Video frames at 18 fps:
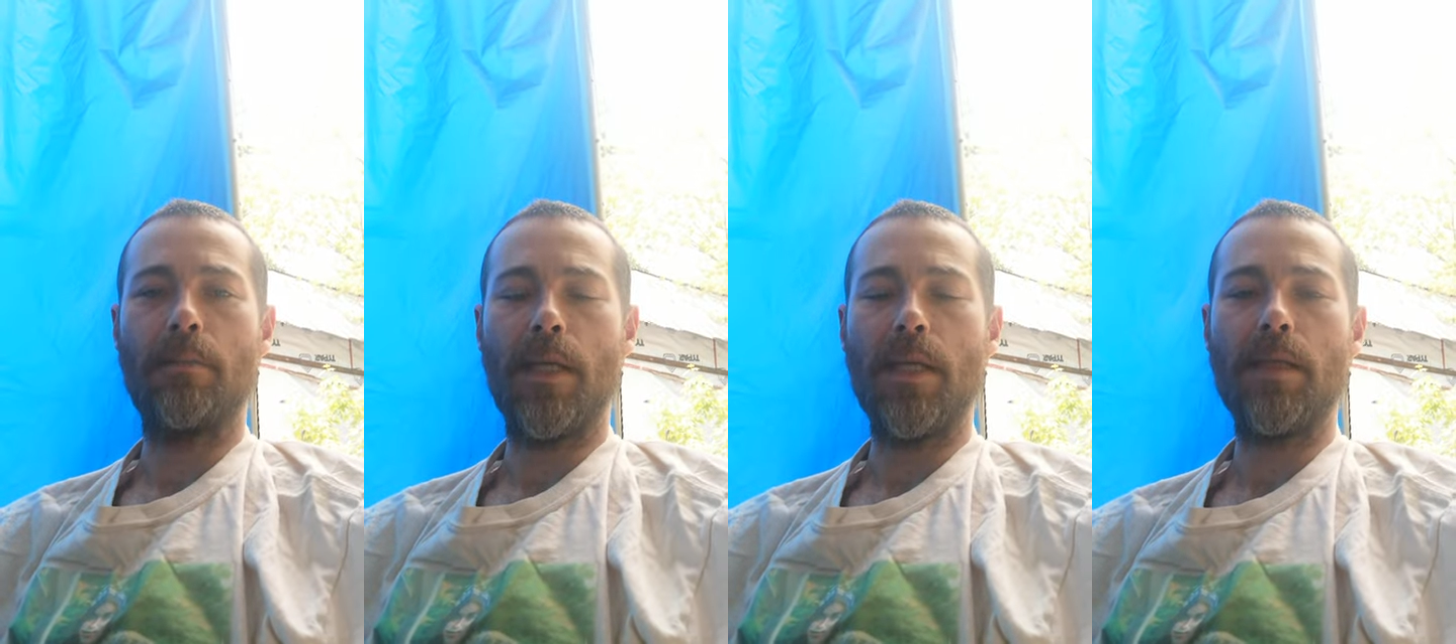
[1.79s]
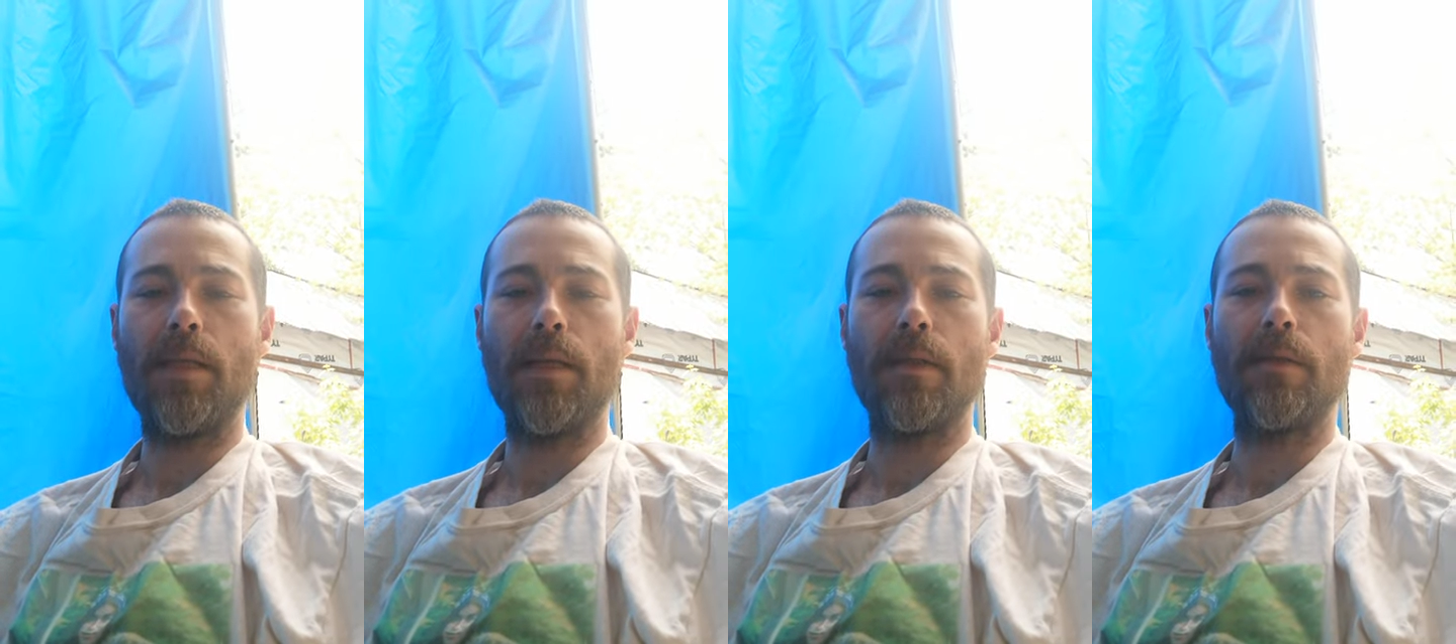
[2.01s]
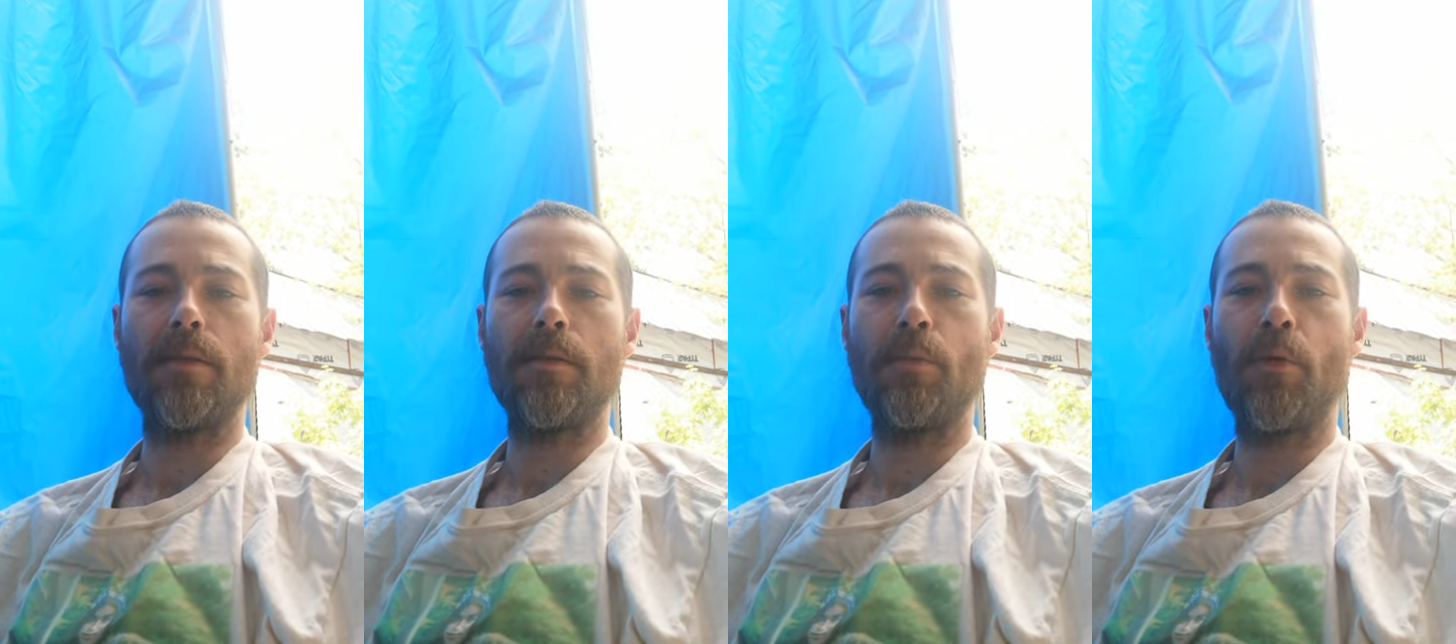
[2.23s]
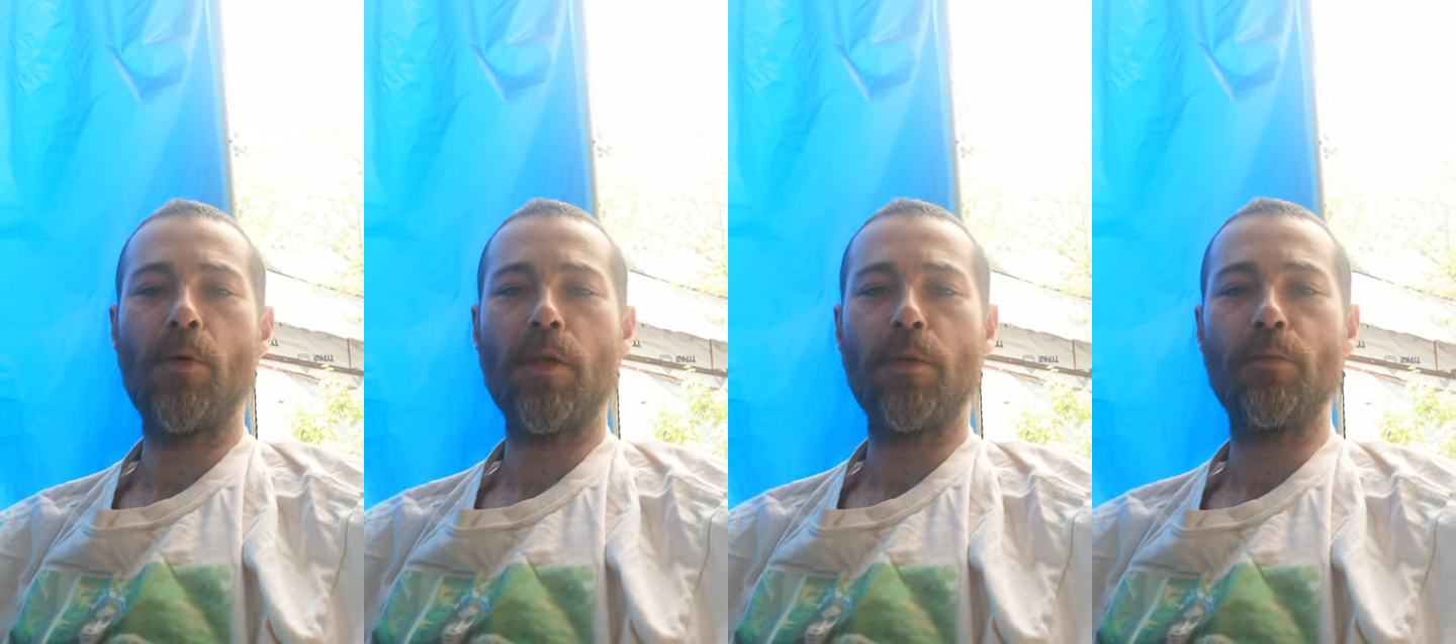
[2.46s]
Mike here in the
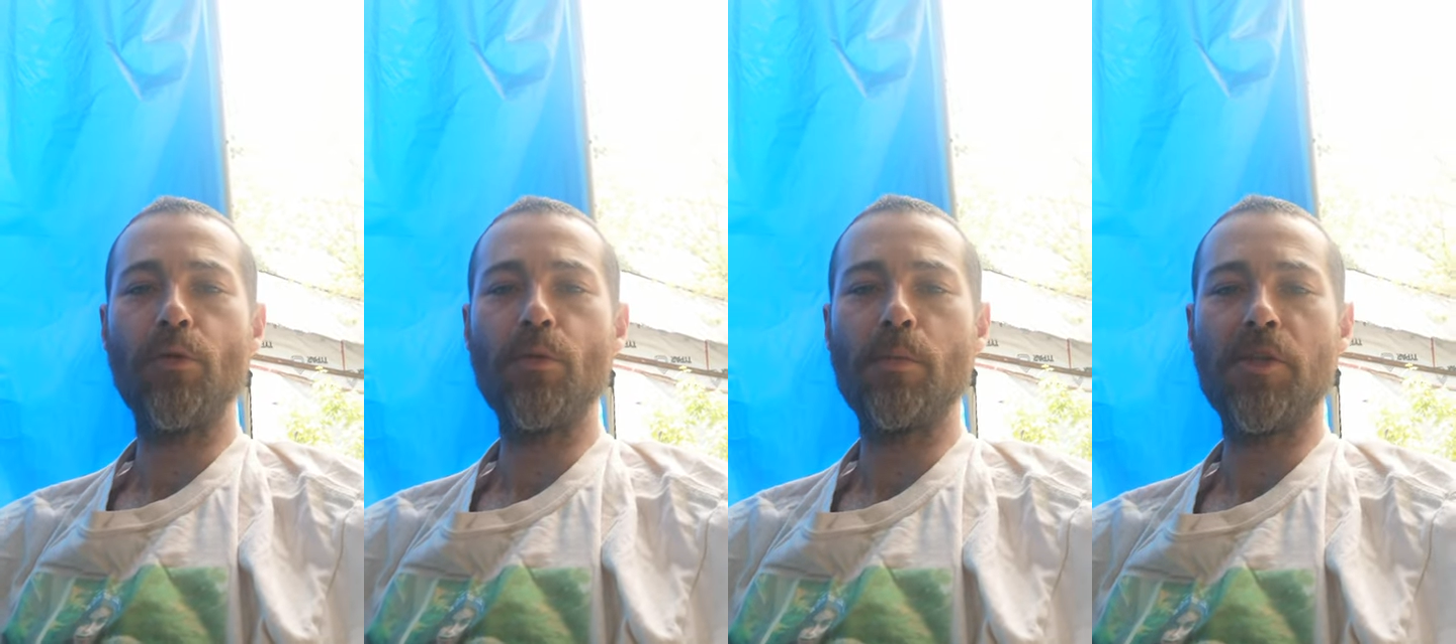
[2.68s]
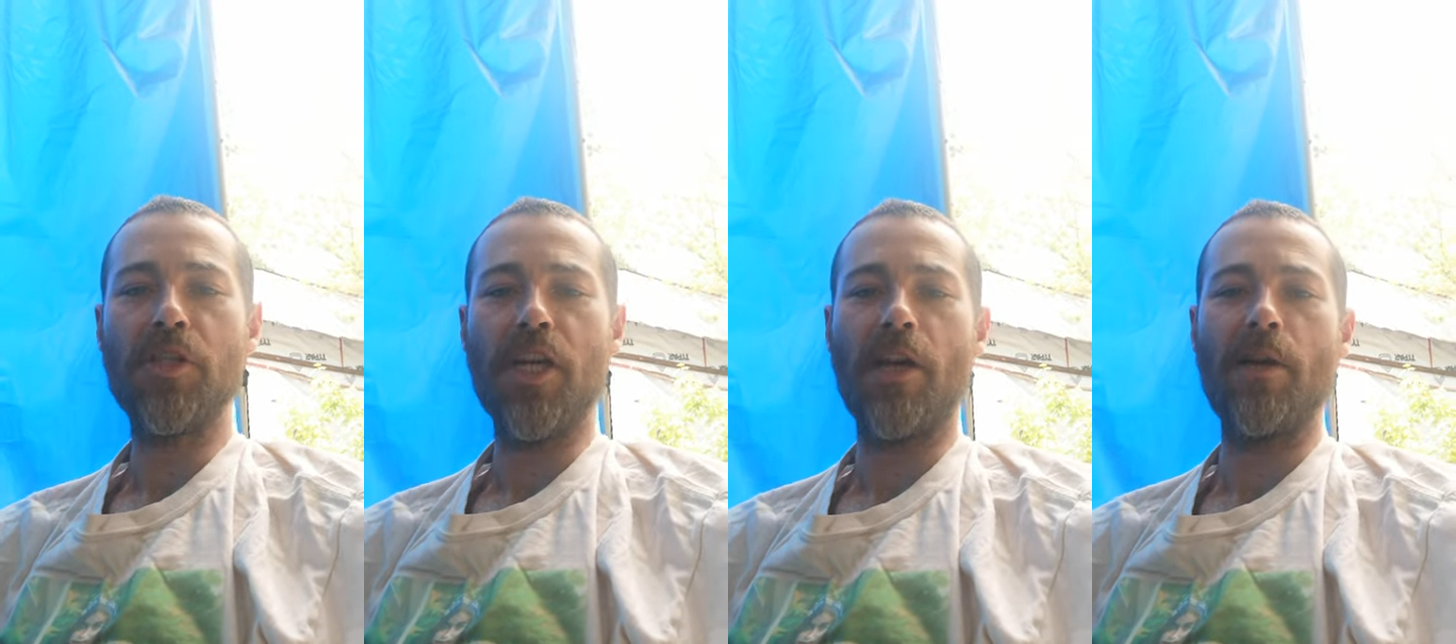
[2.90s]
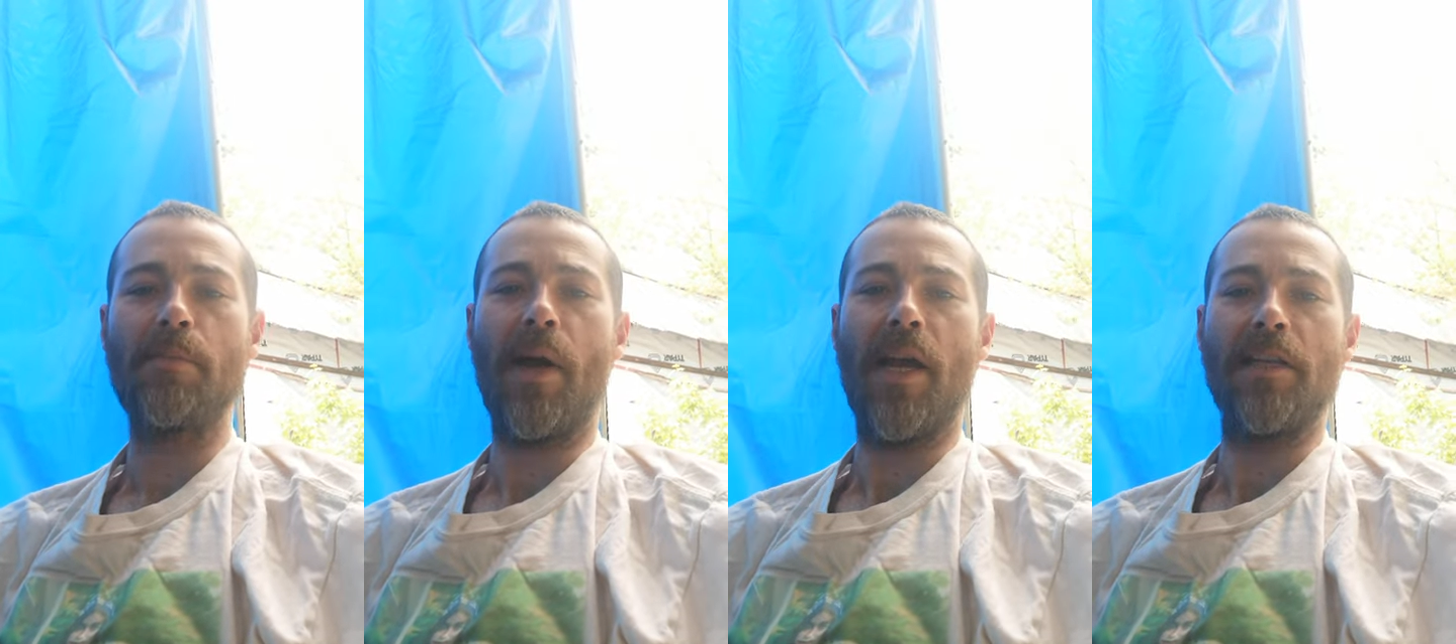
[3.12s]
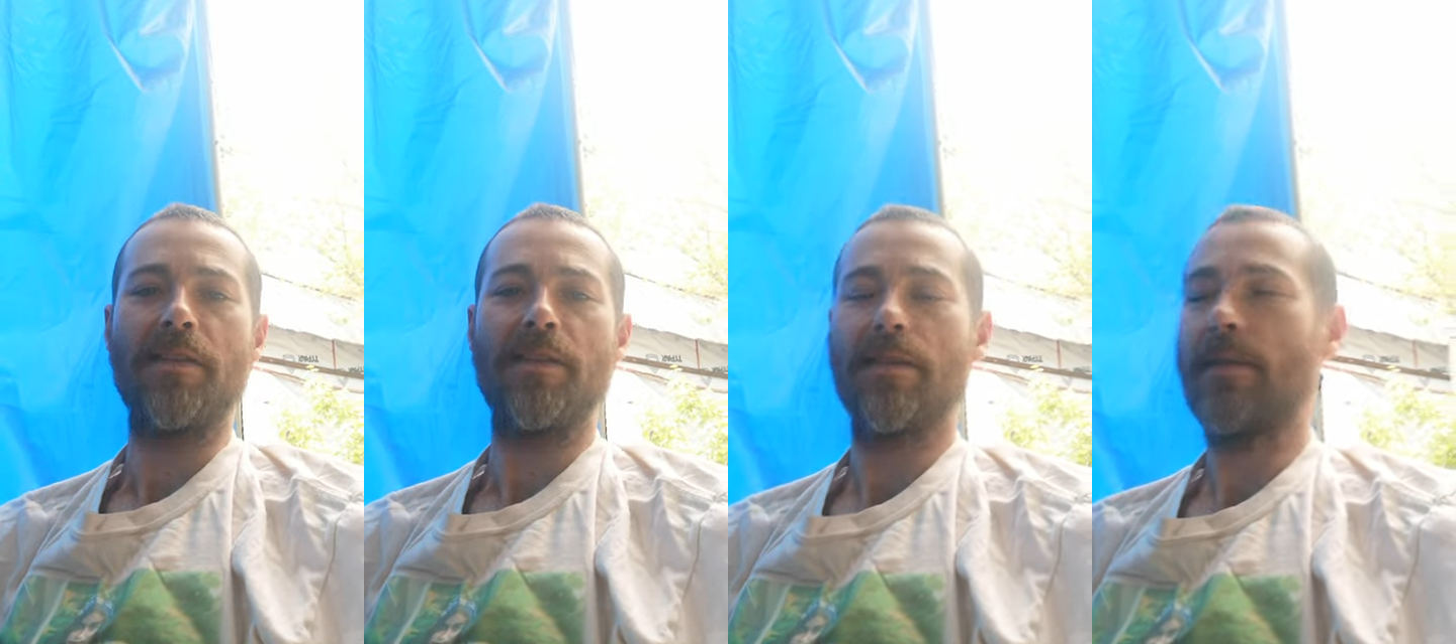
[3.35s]
smoking room chair
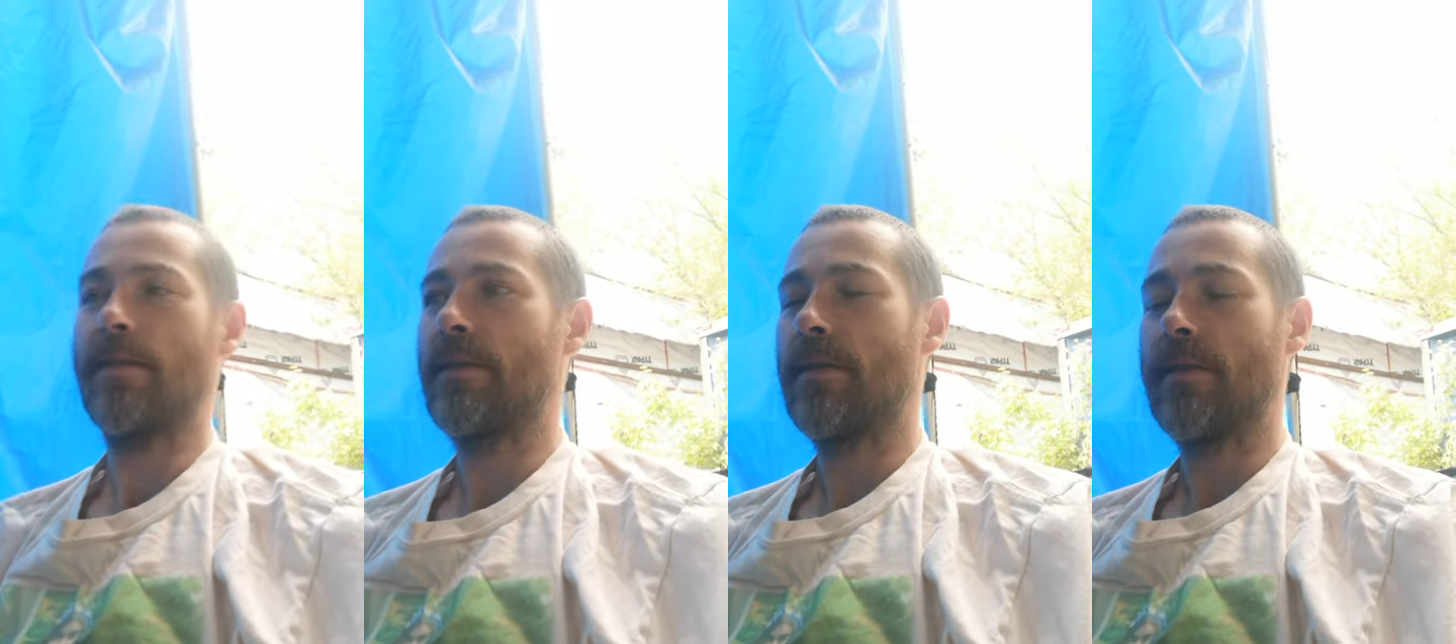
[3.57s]
bice.